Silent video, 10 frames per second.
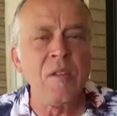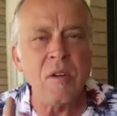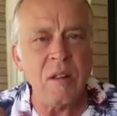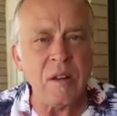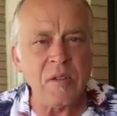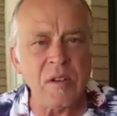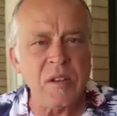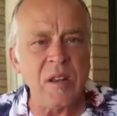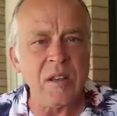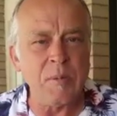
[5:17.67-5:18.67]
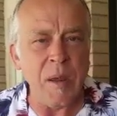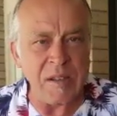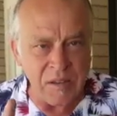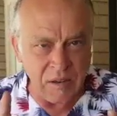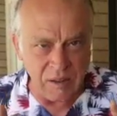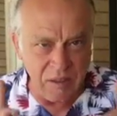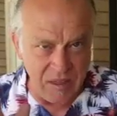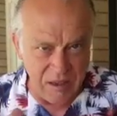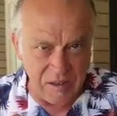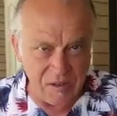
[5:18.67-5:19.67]
Dirty electricity is basically
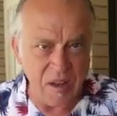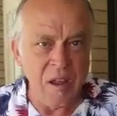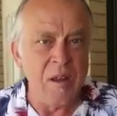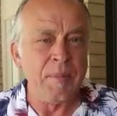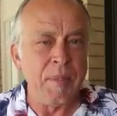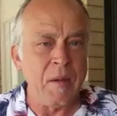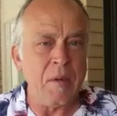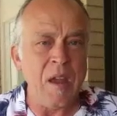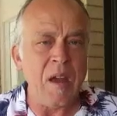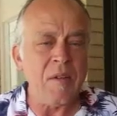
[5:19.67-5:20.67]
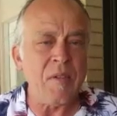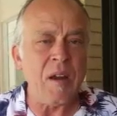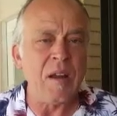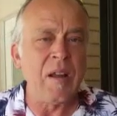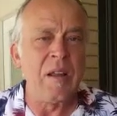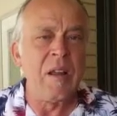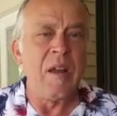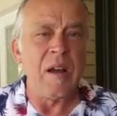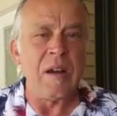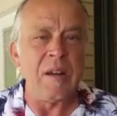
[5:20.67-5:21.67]
this. We have
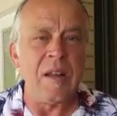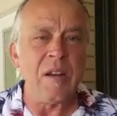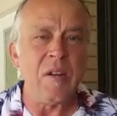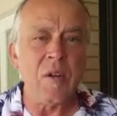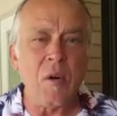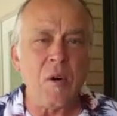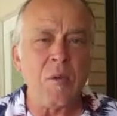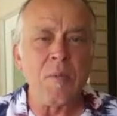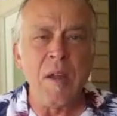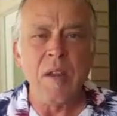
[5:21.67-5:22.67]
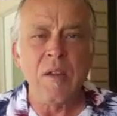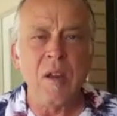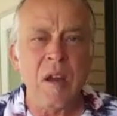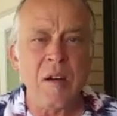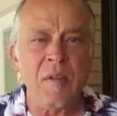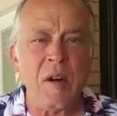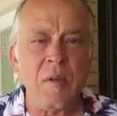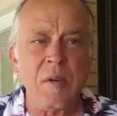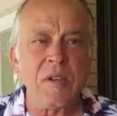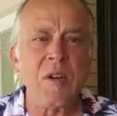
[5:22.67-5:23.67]
in your home, you have
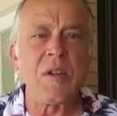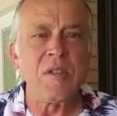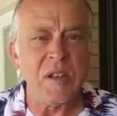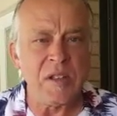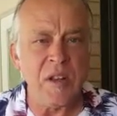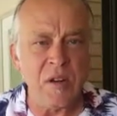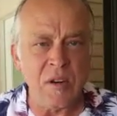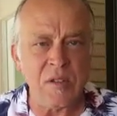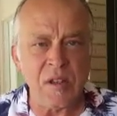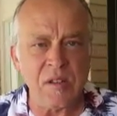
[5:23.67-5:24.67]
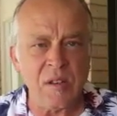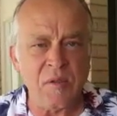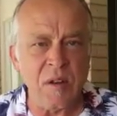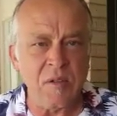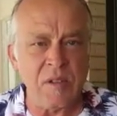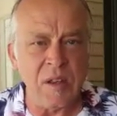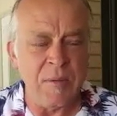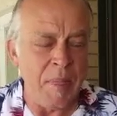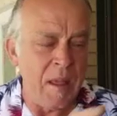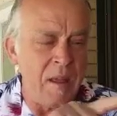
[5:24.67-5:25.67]
what is called 60 hertz, that's the frequency
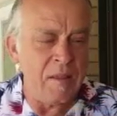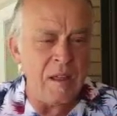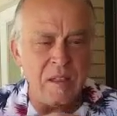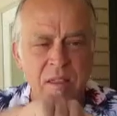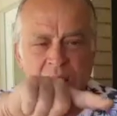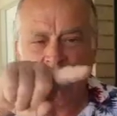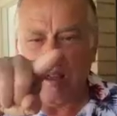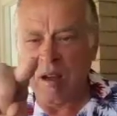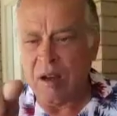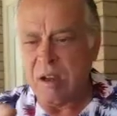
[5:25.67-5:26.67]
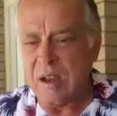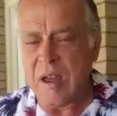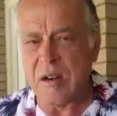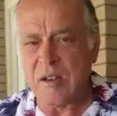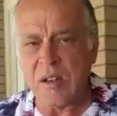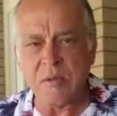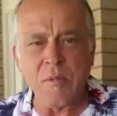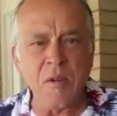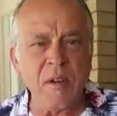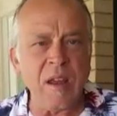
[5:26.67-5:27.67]
that the energy is
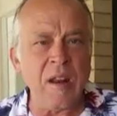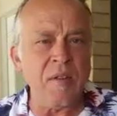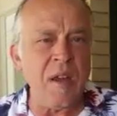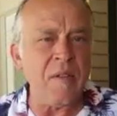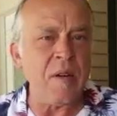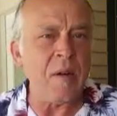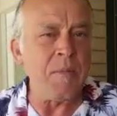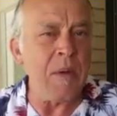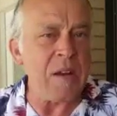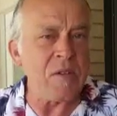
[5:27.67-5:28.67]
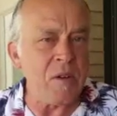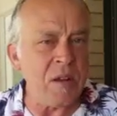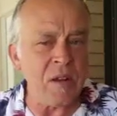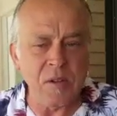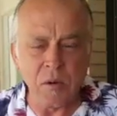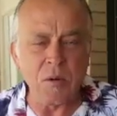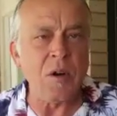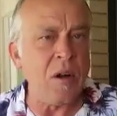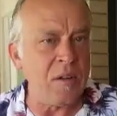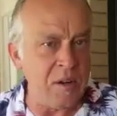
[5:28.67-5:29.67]
moving, and if you have a measuring tool
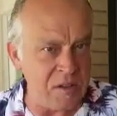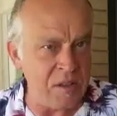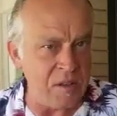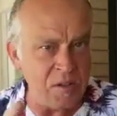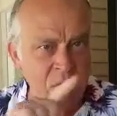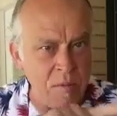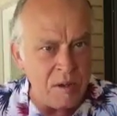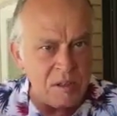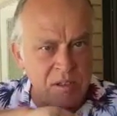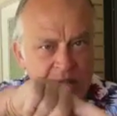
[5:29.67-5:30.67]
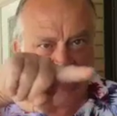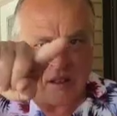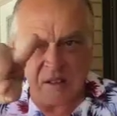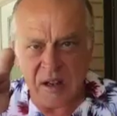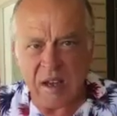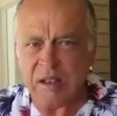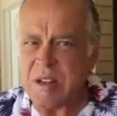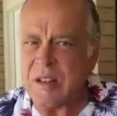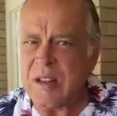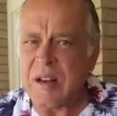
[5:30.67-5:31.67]
called an oscilloscope, you can see this nice
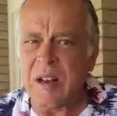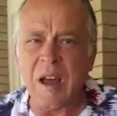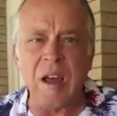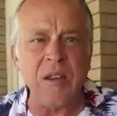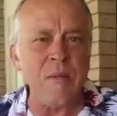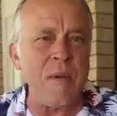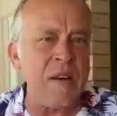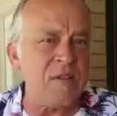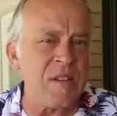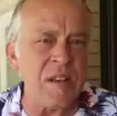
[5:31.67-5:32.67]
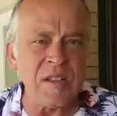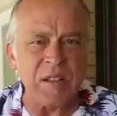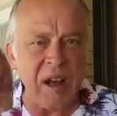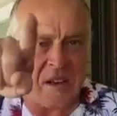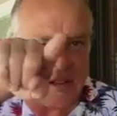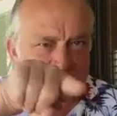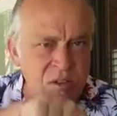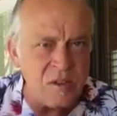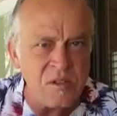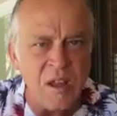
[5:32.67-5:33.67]
clean line you might have seen a
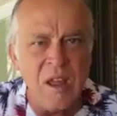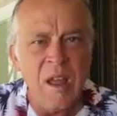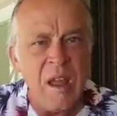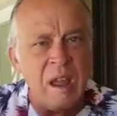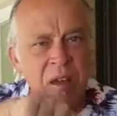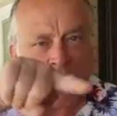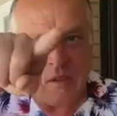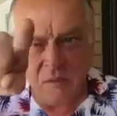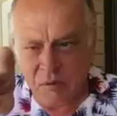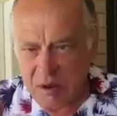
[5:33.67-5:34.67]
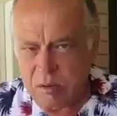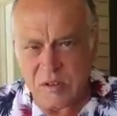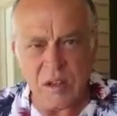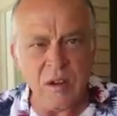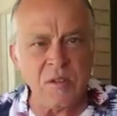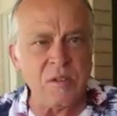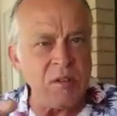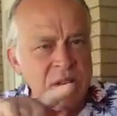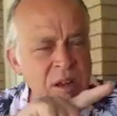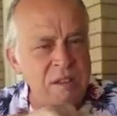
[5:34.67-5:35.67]
scientist use, and when the frequency goes through,
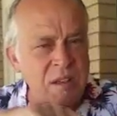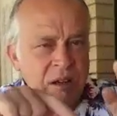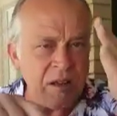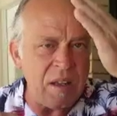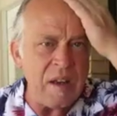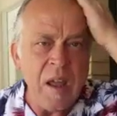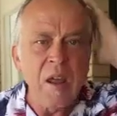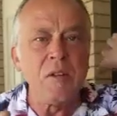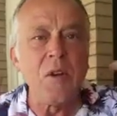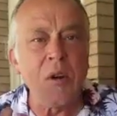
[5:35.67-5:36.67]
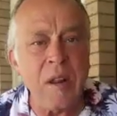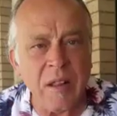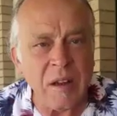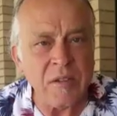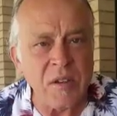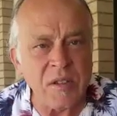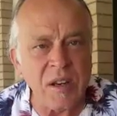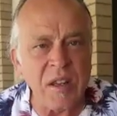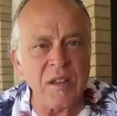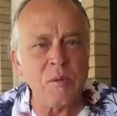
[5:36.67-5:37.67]
it's nice and clean. Dirty
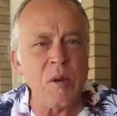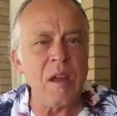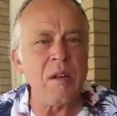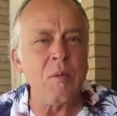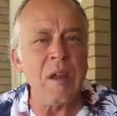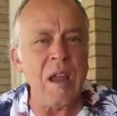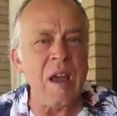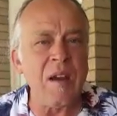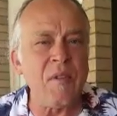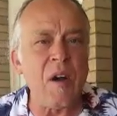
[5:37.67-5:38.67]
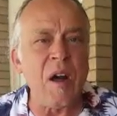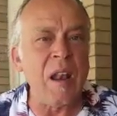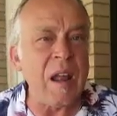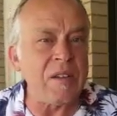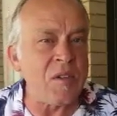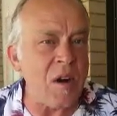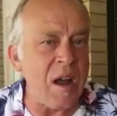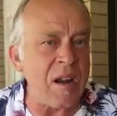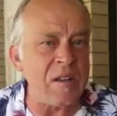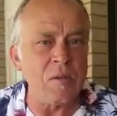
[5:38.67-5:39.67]
electricity is when we have
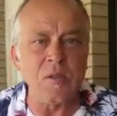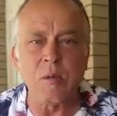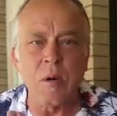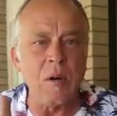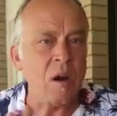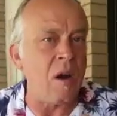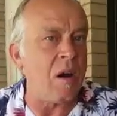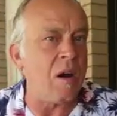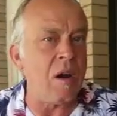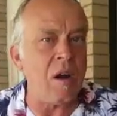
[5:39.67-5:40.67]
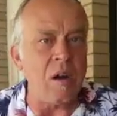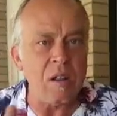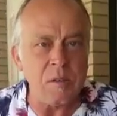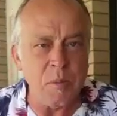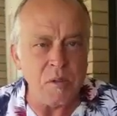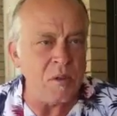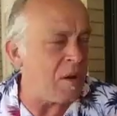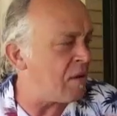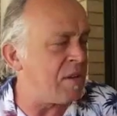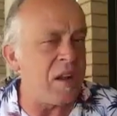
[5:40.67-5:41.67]
electronics, which we're all exposed to.
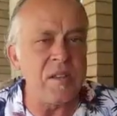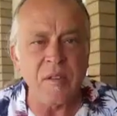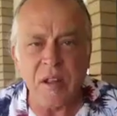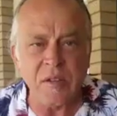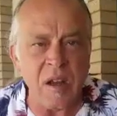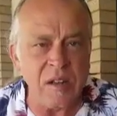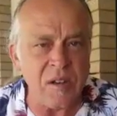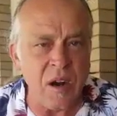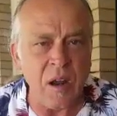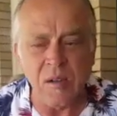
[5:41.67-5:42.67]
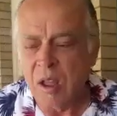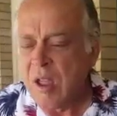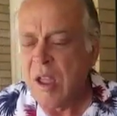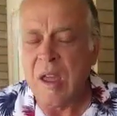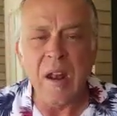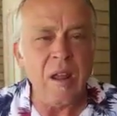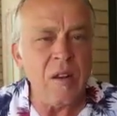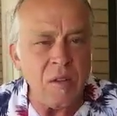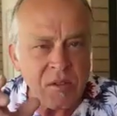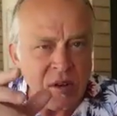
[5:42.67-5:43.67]
We've got tons of electronics in our house, and
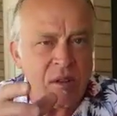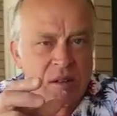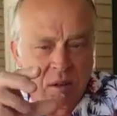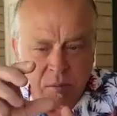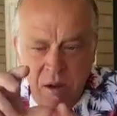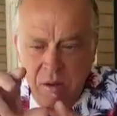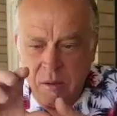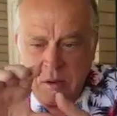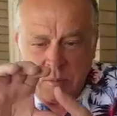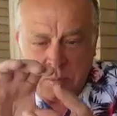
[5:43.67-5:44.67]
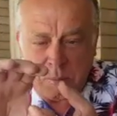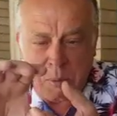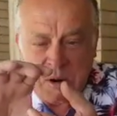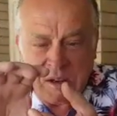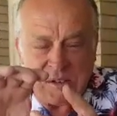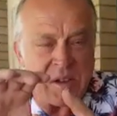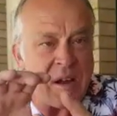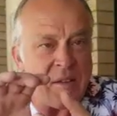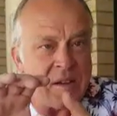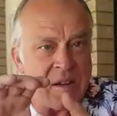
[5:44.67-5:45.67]
you know those little things, little bricks
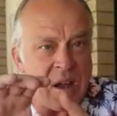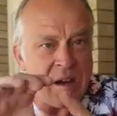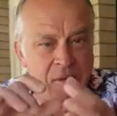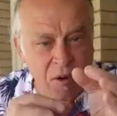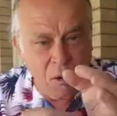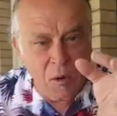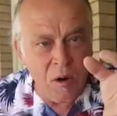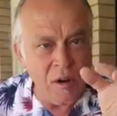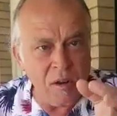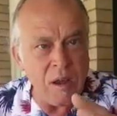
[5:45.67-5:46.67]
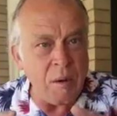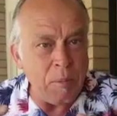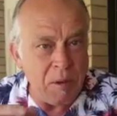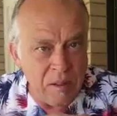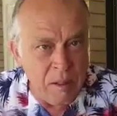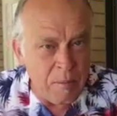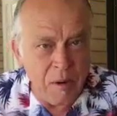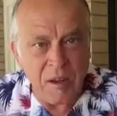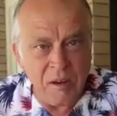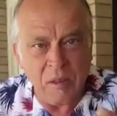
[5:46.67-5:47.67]
on the end of a cord, and you got to plug that
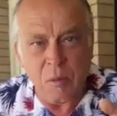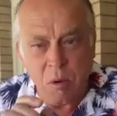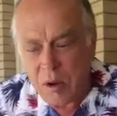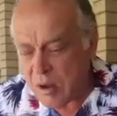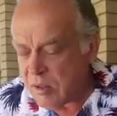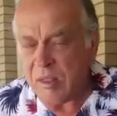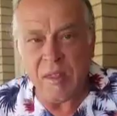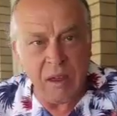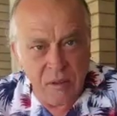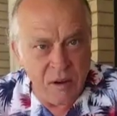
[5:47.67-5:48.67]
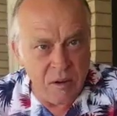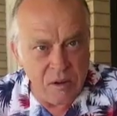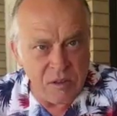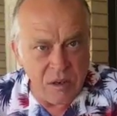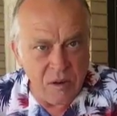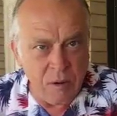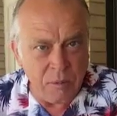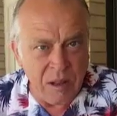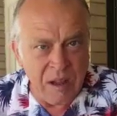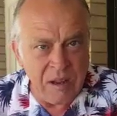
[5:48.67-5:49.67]
brick into the wall, and then the other end goes into your
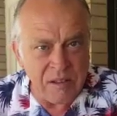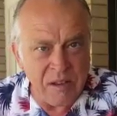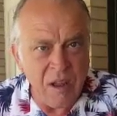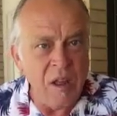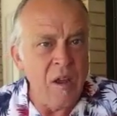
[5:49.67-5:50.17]
appliance,